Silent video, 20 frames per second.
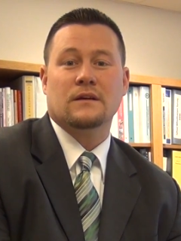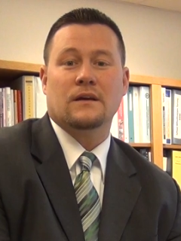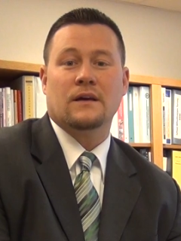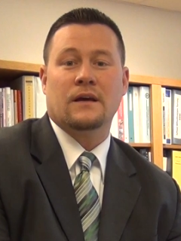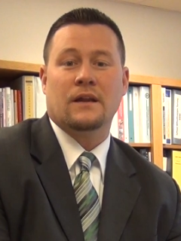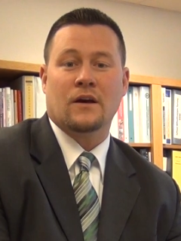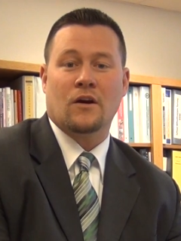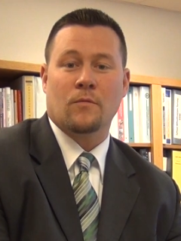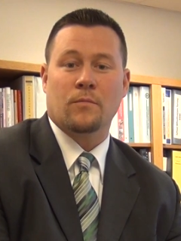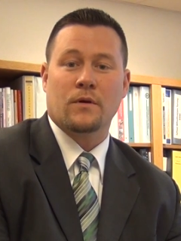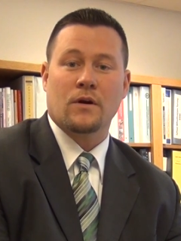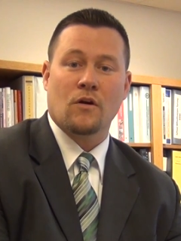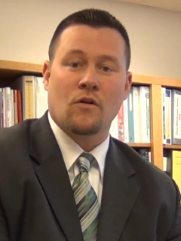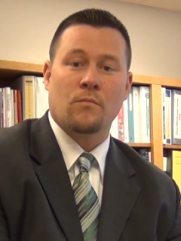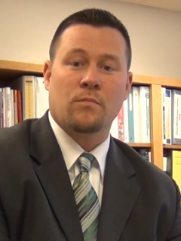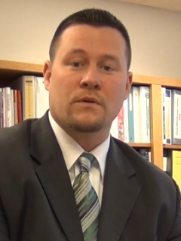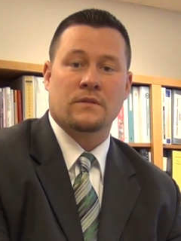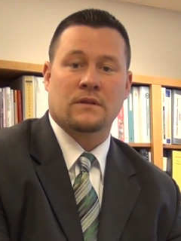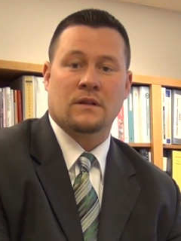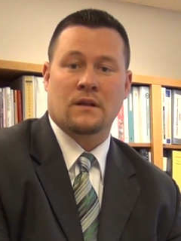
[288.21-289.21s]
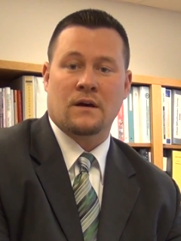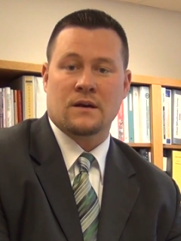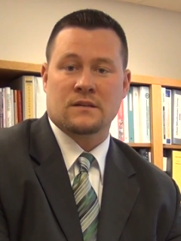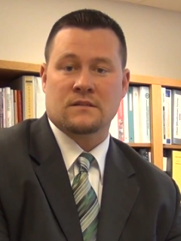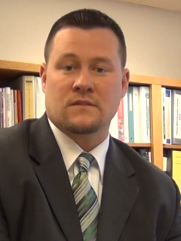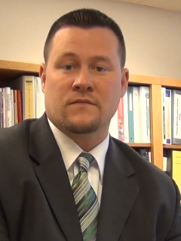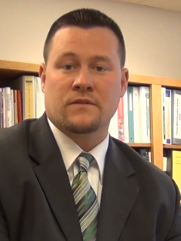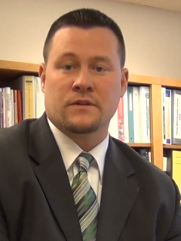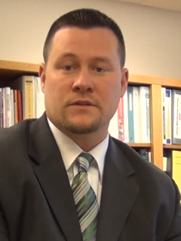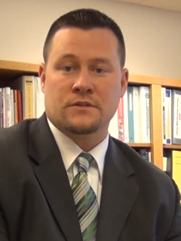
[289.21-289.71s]
and help cope with the loss
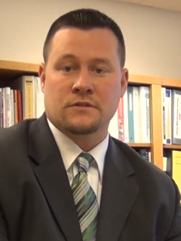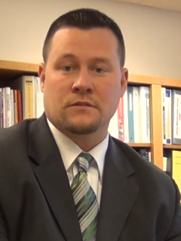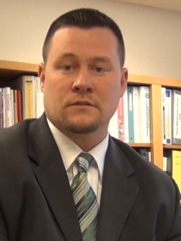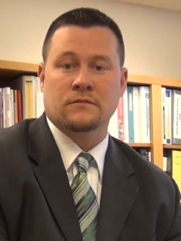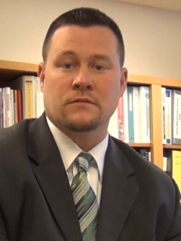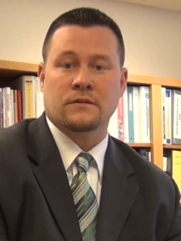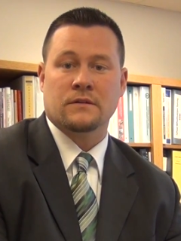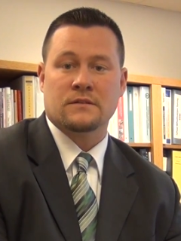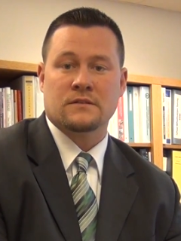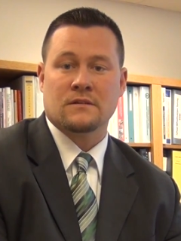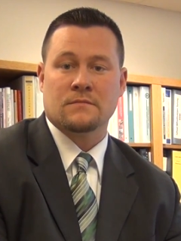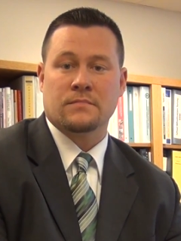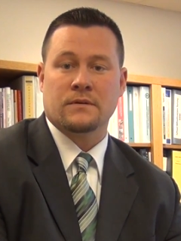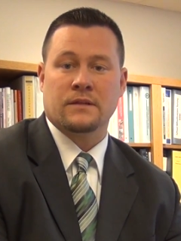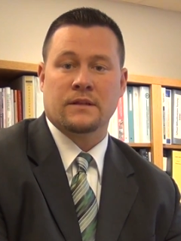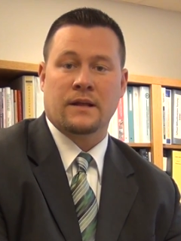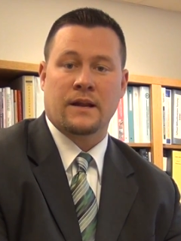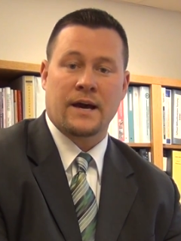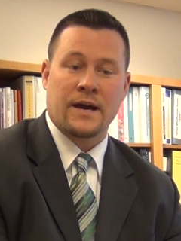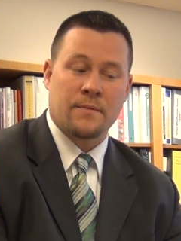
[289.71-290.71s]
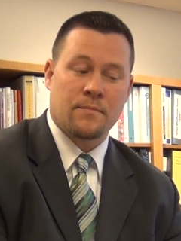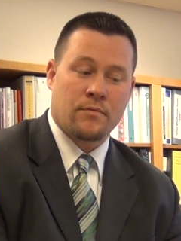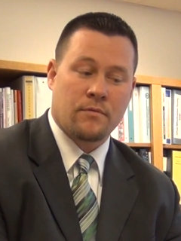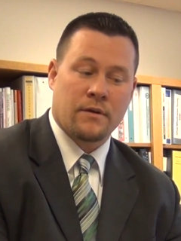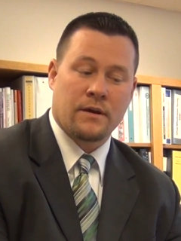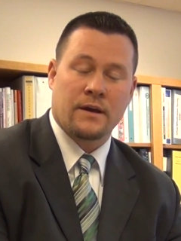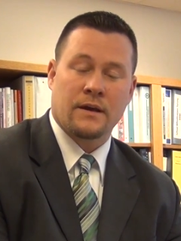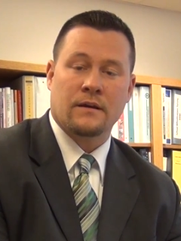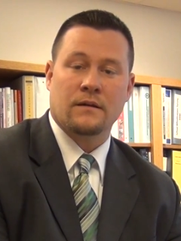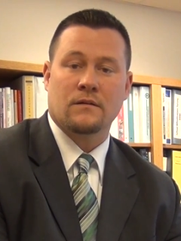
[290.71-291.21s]
of their children, something that I
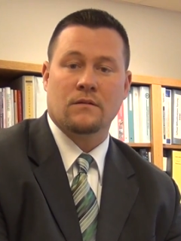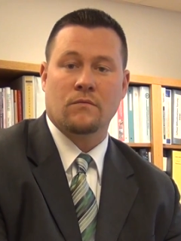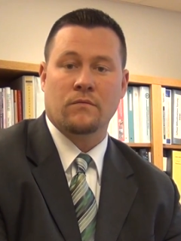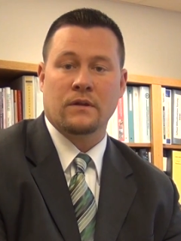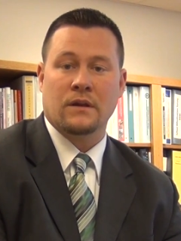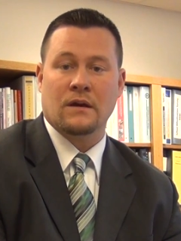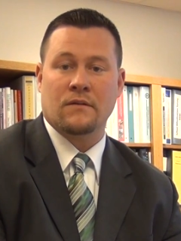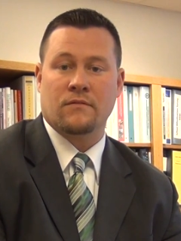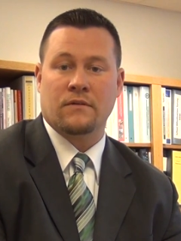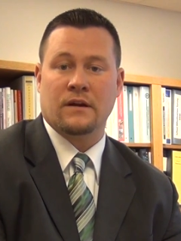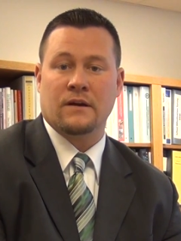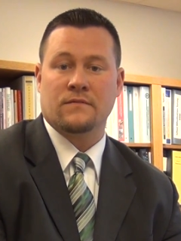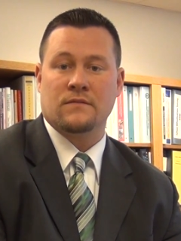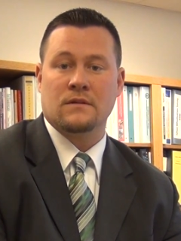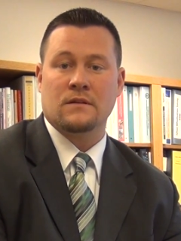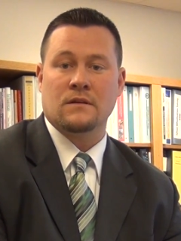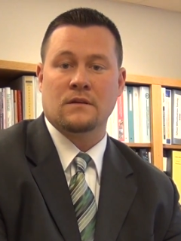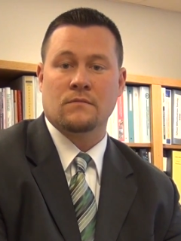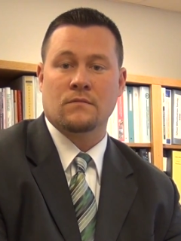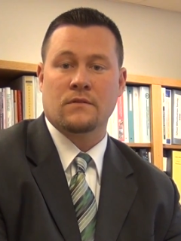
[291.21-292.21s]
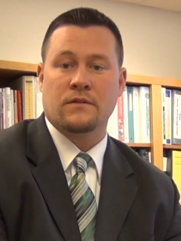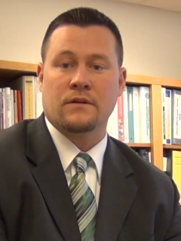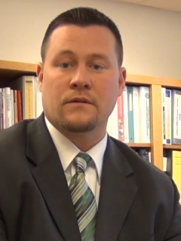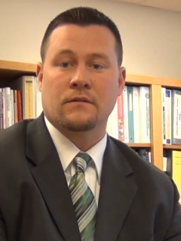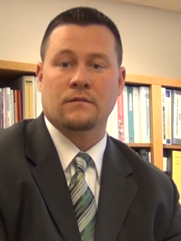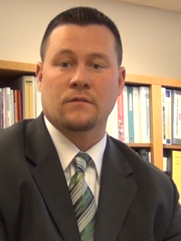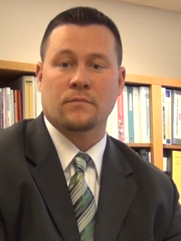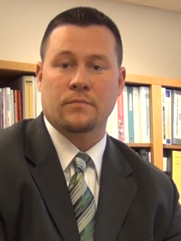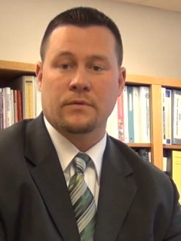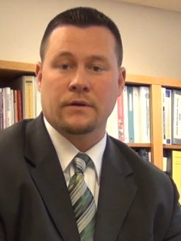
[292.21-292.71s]
pray we never have to deal with here
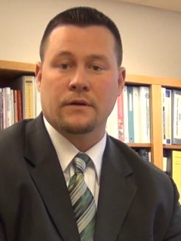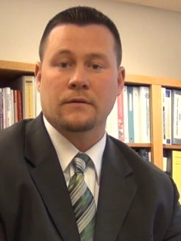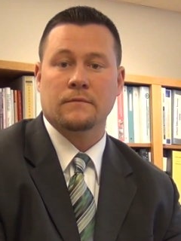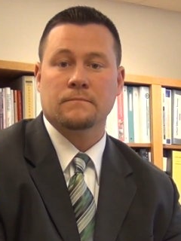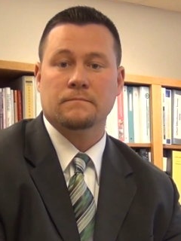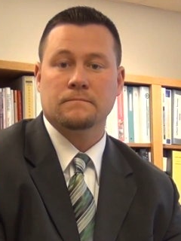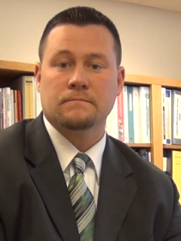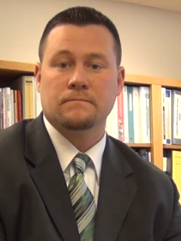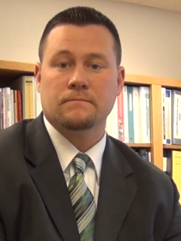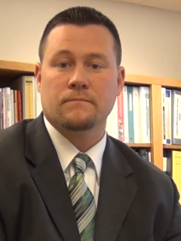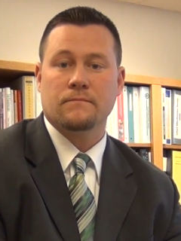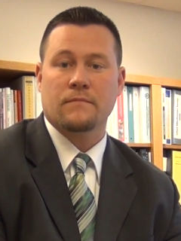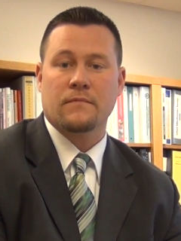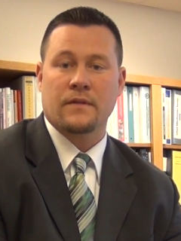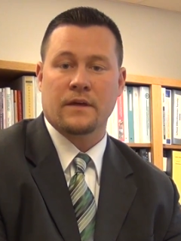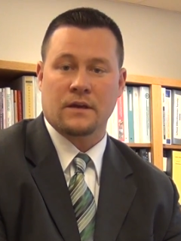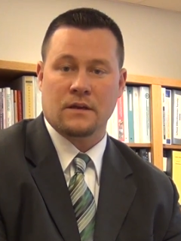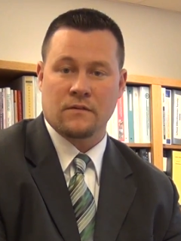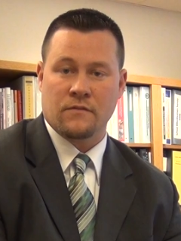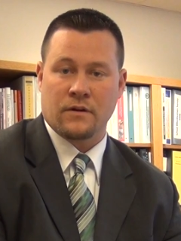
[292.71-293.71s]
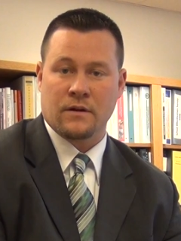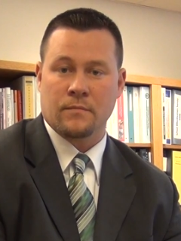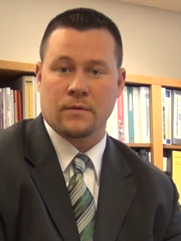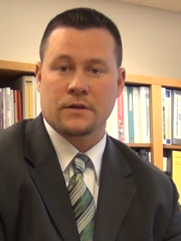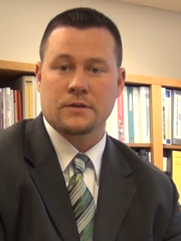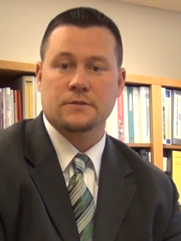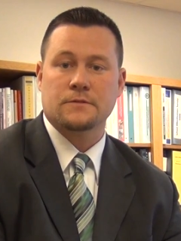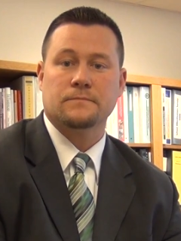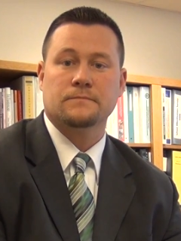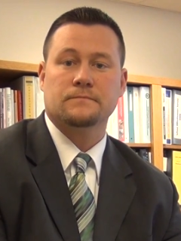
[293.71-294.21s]
on the pier. Thank you very
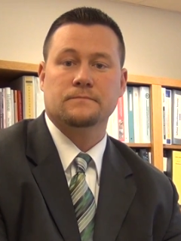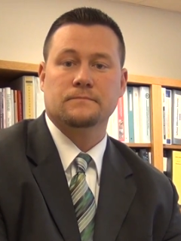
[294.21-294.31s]
much.